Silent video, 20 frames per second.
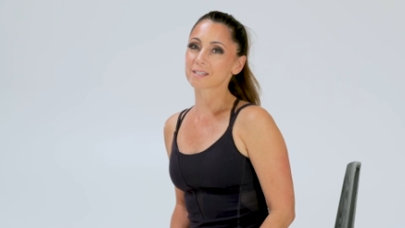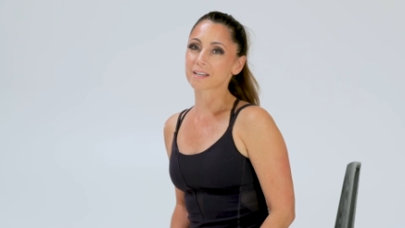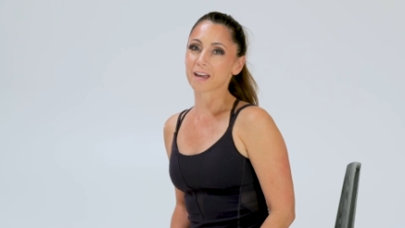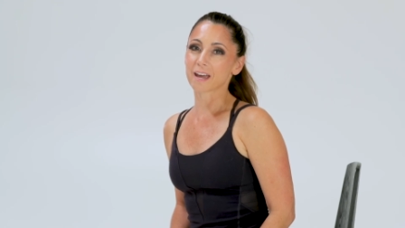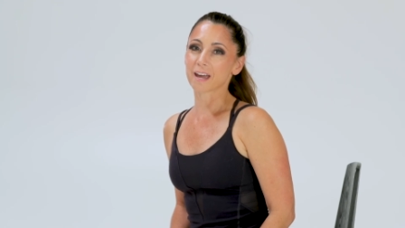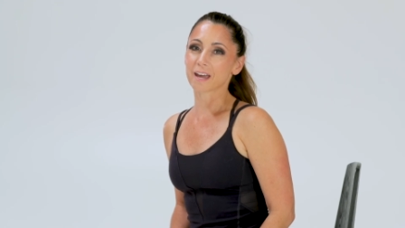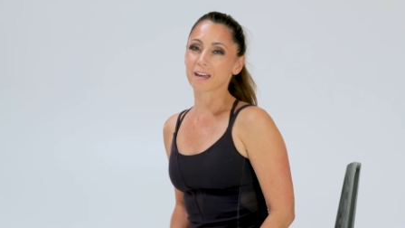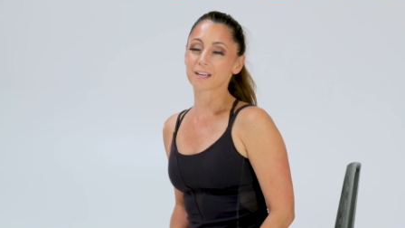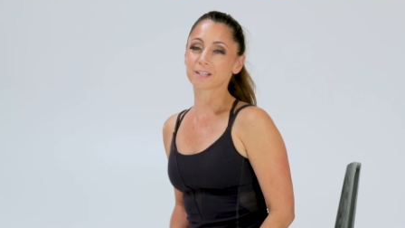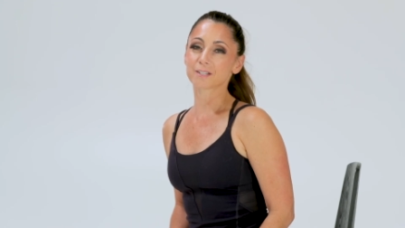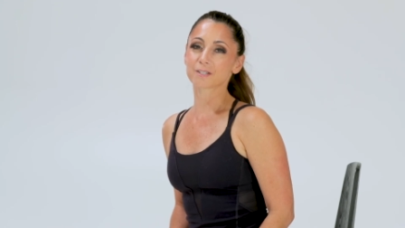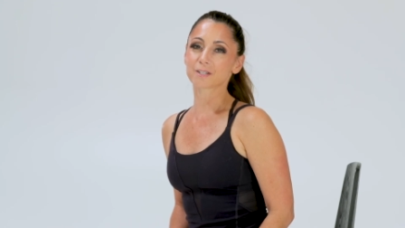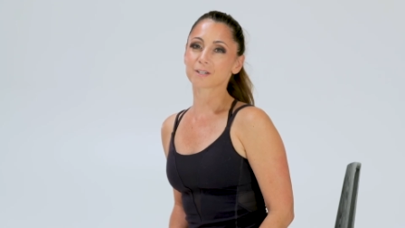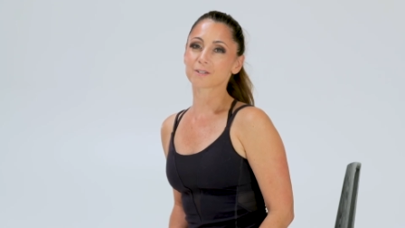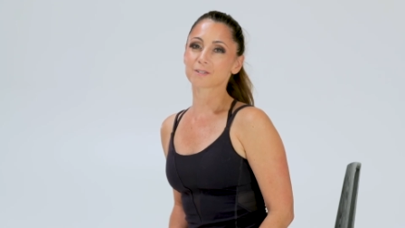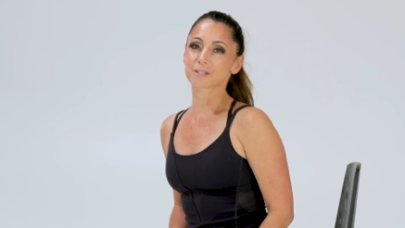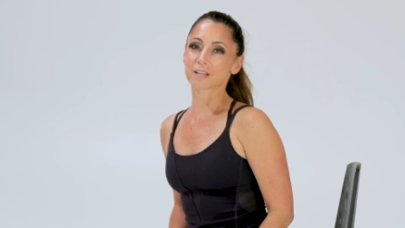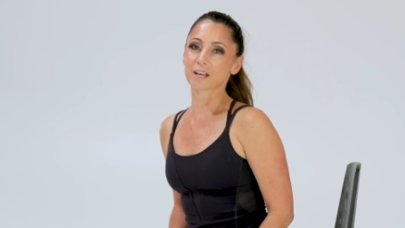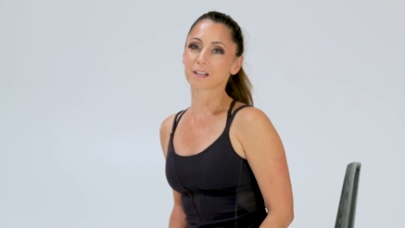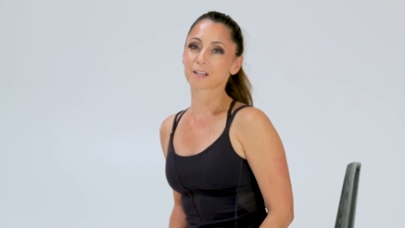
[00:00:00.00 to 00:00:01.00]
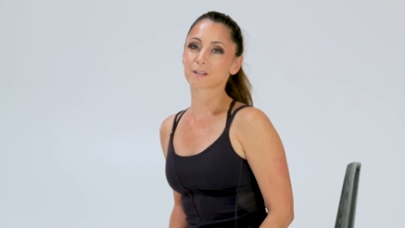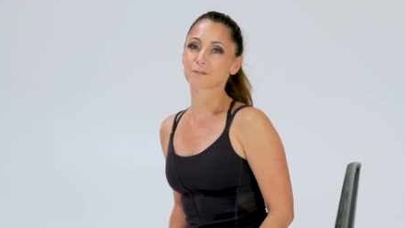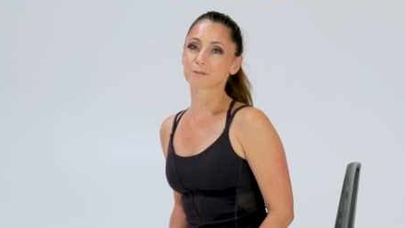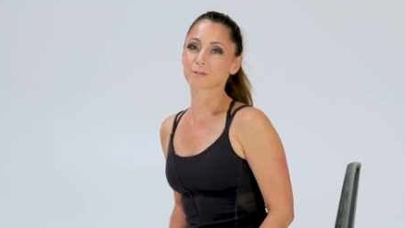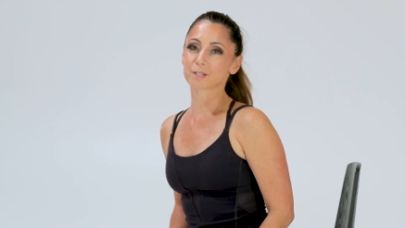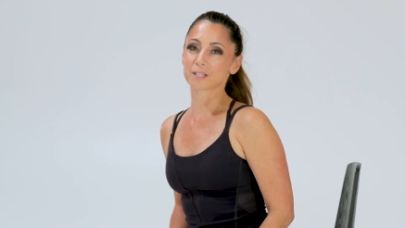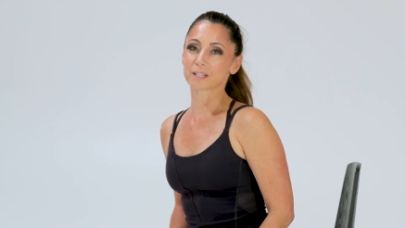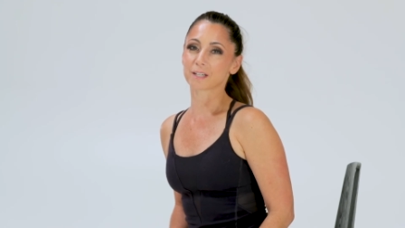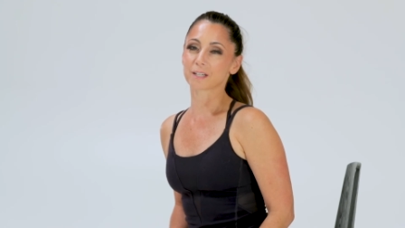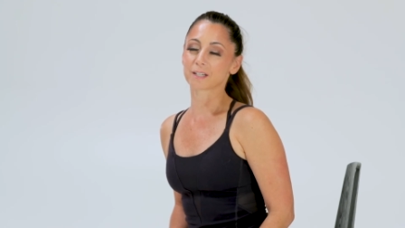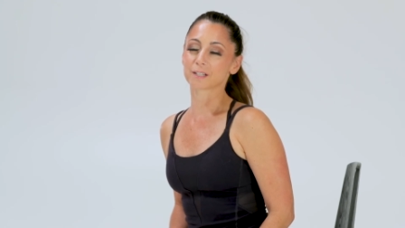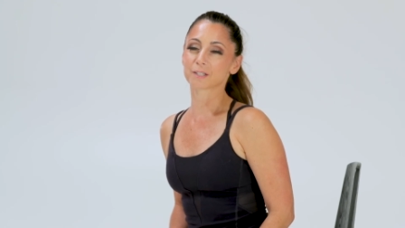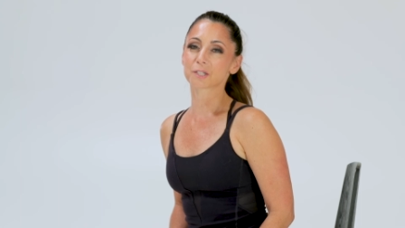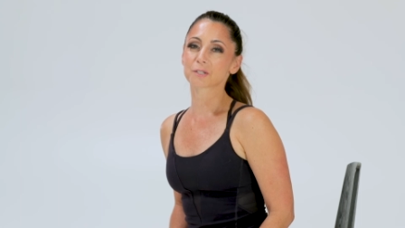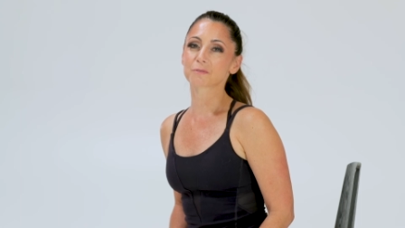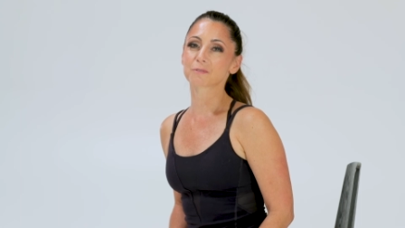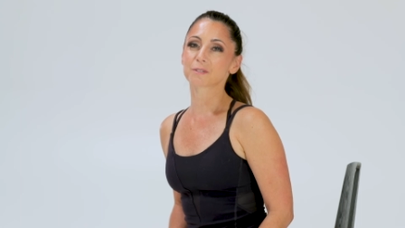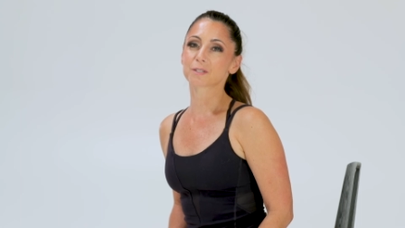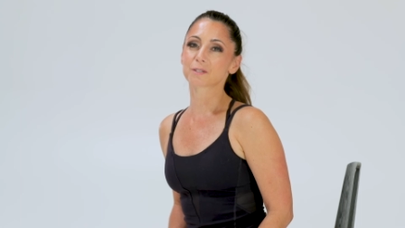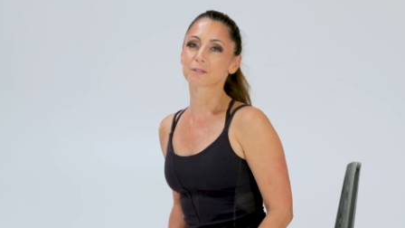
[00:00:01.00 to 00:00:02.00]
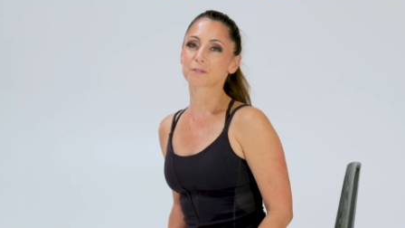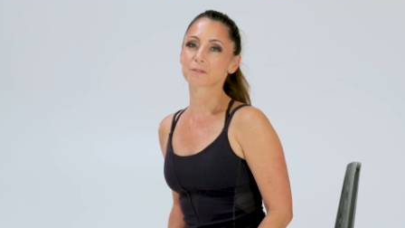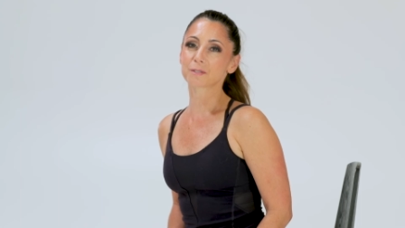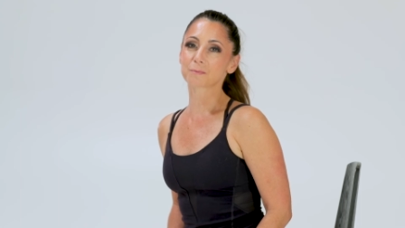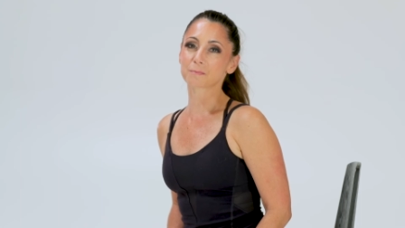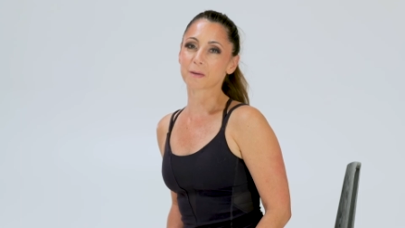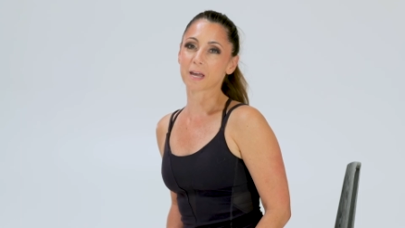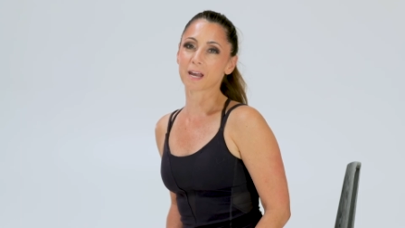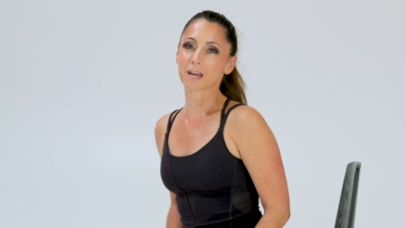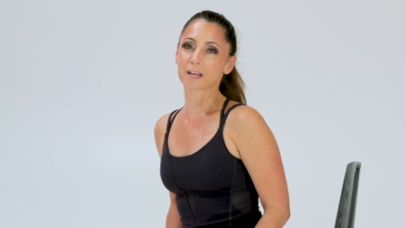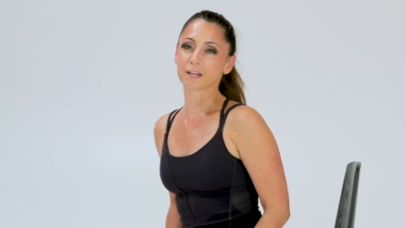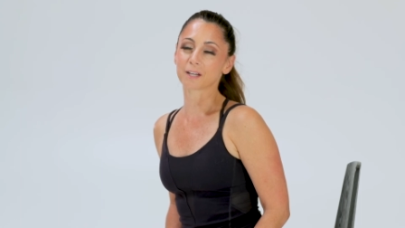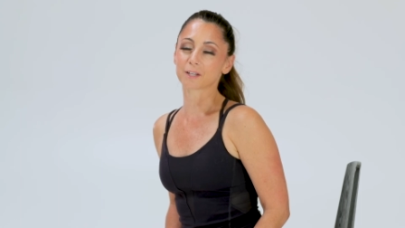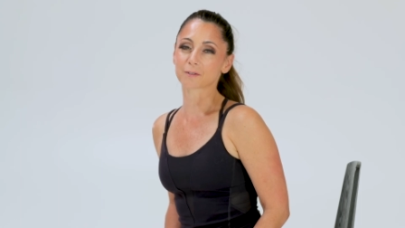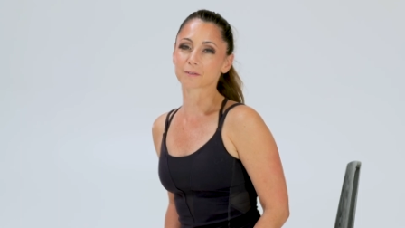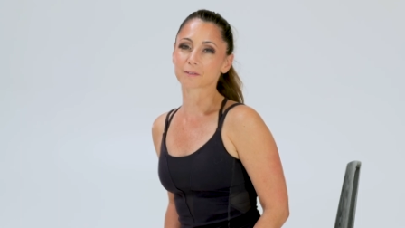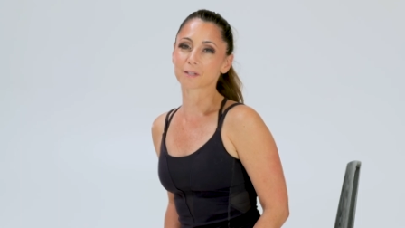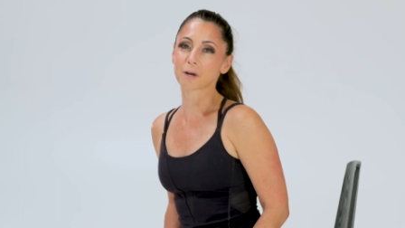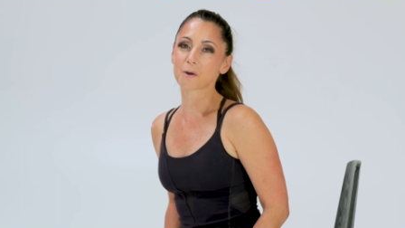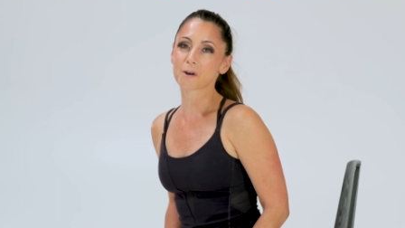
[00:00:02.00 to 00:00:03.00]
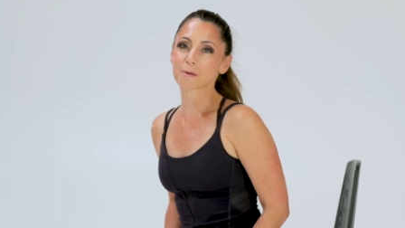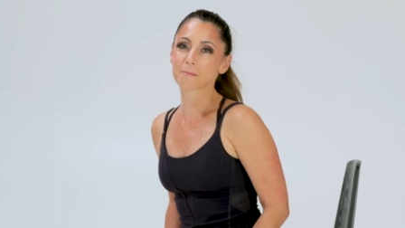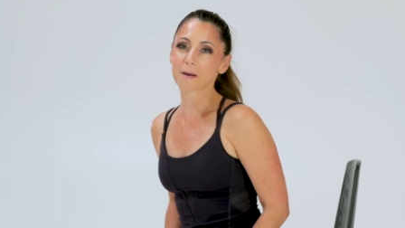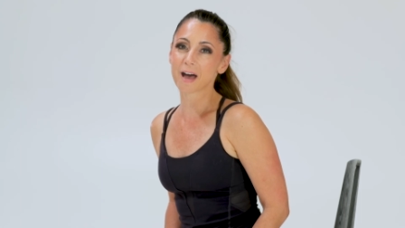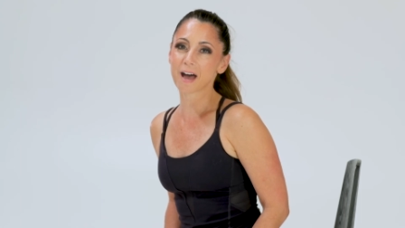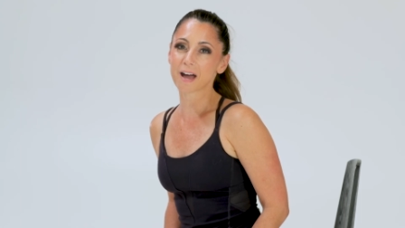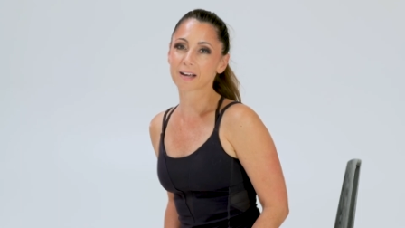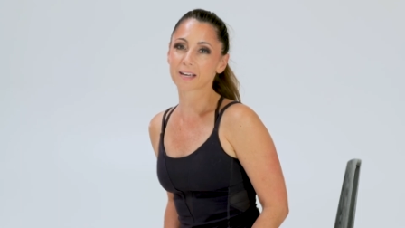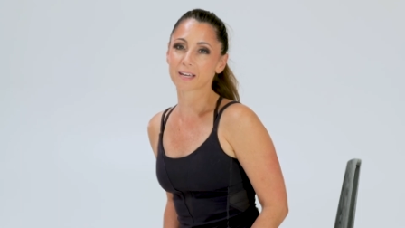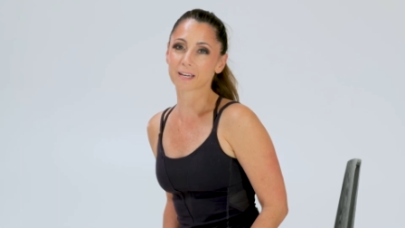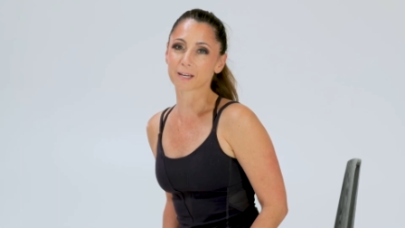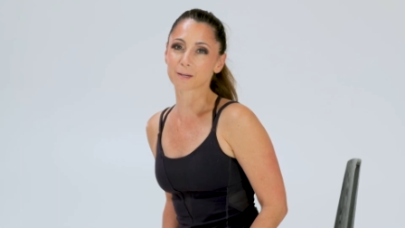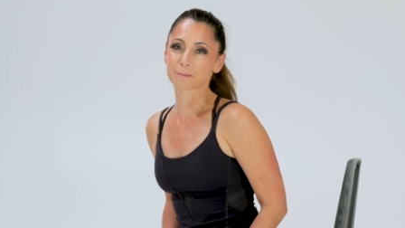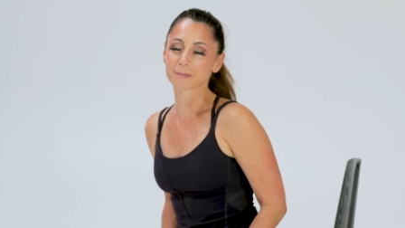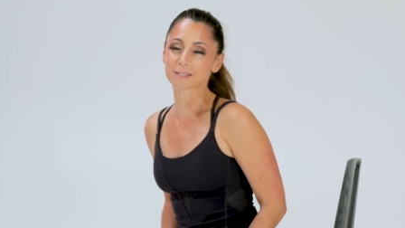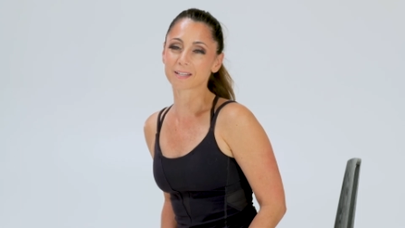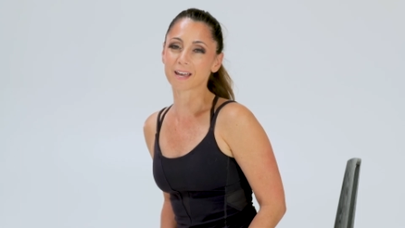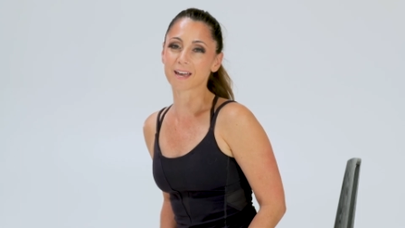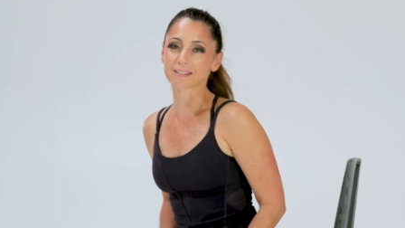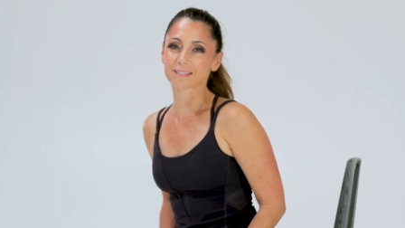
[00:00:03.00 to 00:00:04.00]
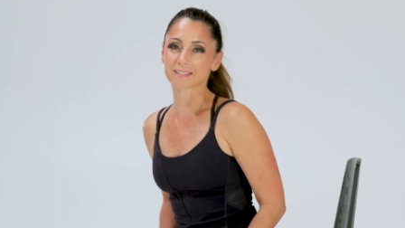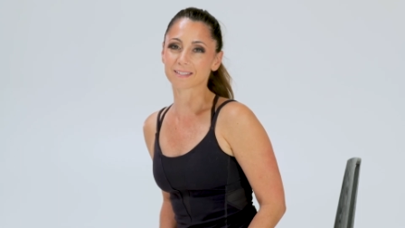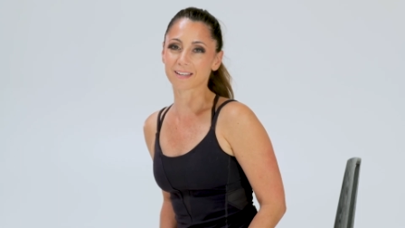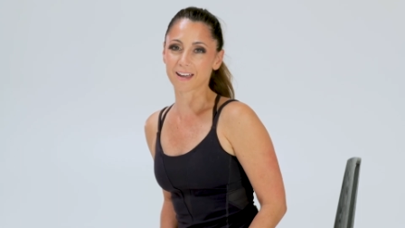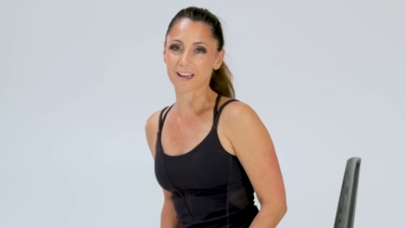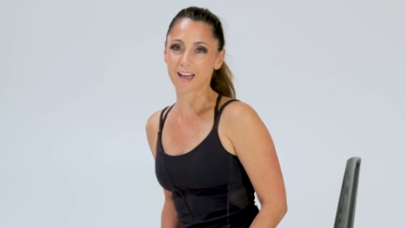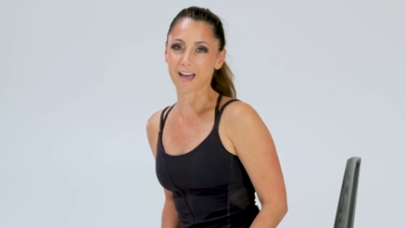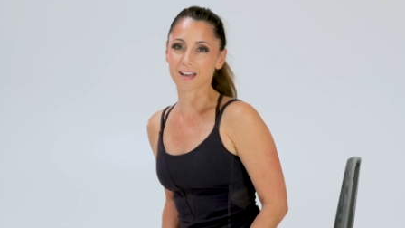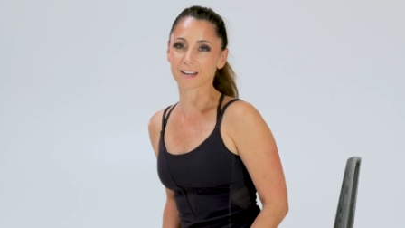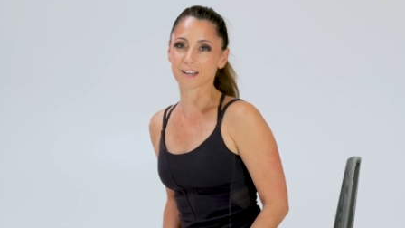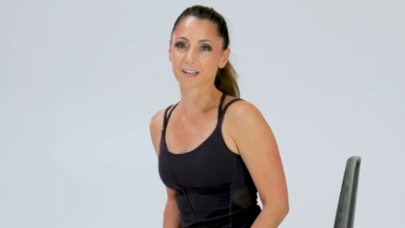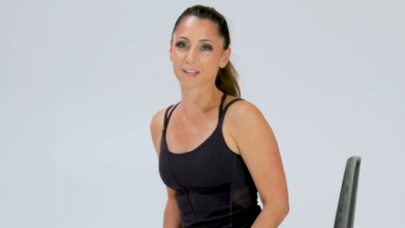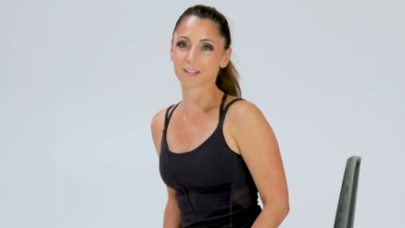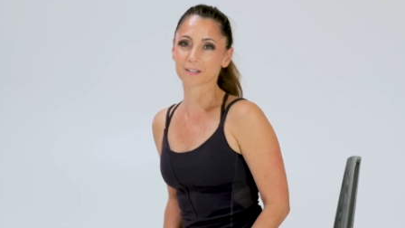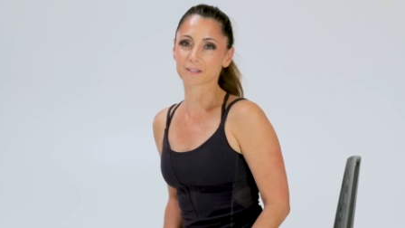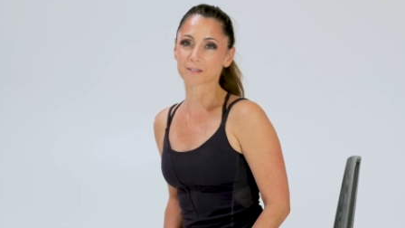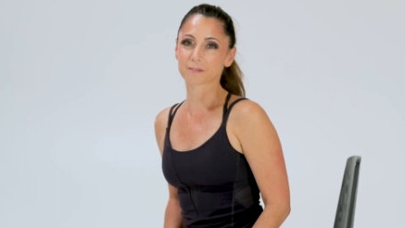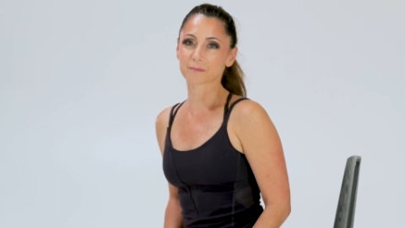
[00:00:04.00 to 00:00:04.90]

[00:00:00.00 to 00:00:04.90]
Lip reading: day into your daily routine to reduce pain in your lower back, hips, and sciatic.